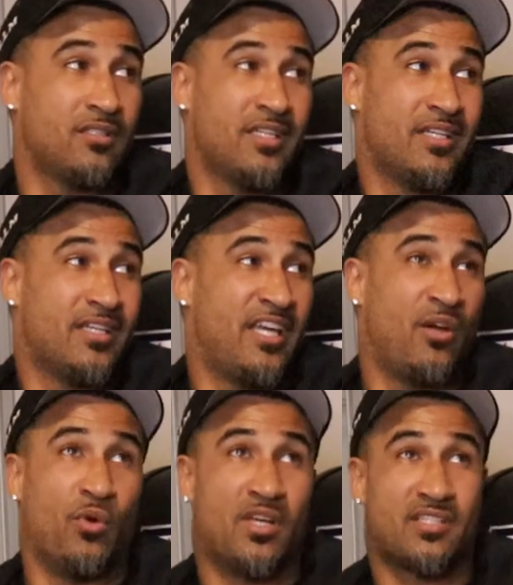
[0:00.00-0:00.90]
and killed.
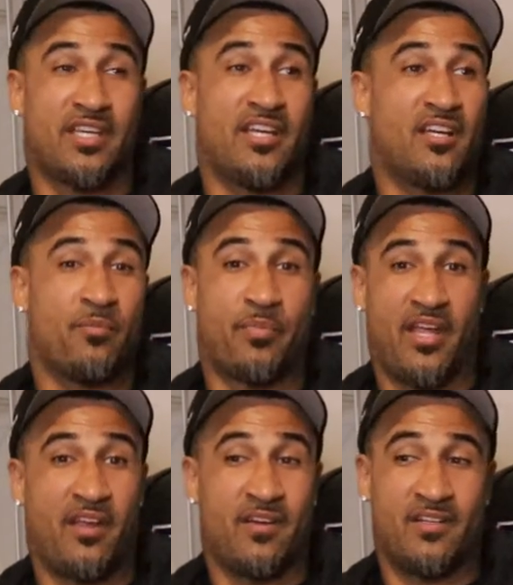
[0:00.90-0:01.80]
And what scared
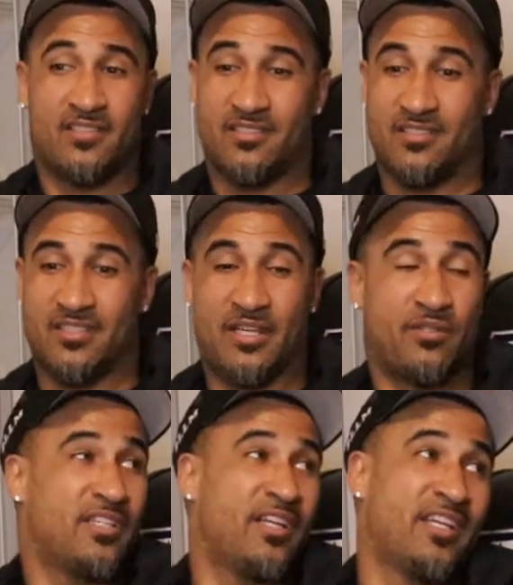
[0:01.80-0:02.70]
parents they
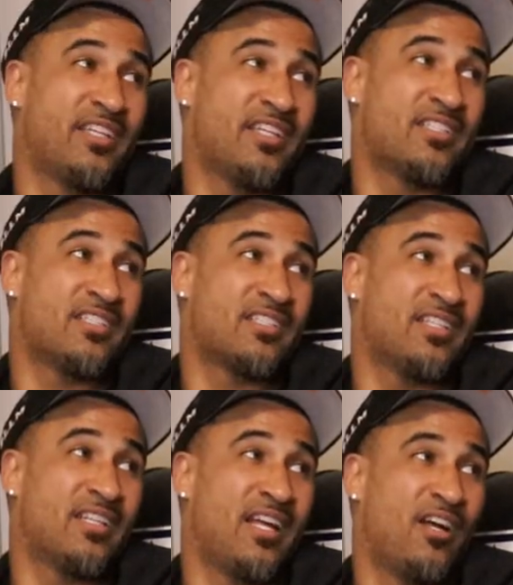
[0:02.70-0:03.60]
would tell their kids to
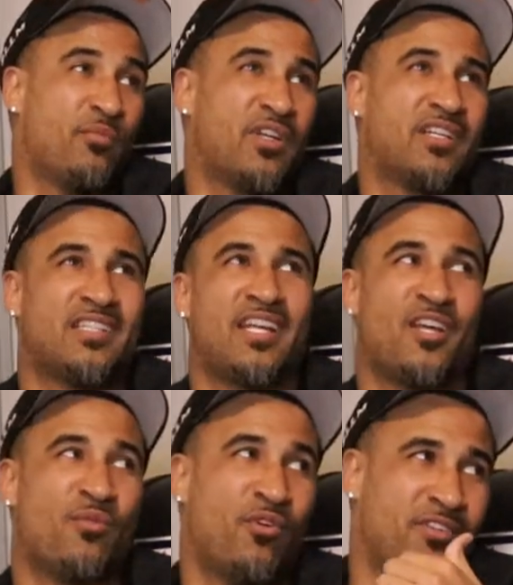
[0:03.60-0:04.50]
sit it out because yeah. they
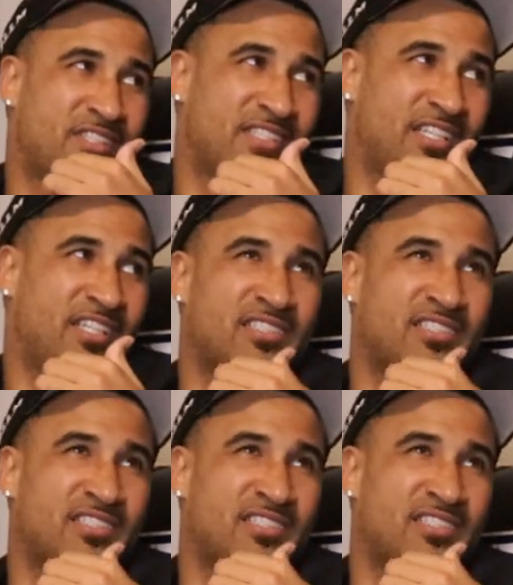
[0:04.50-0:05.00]
didn't want them to sit.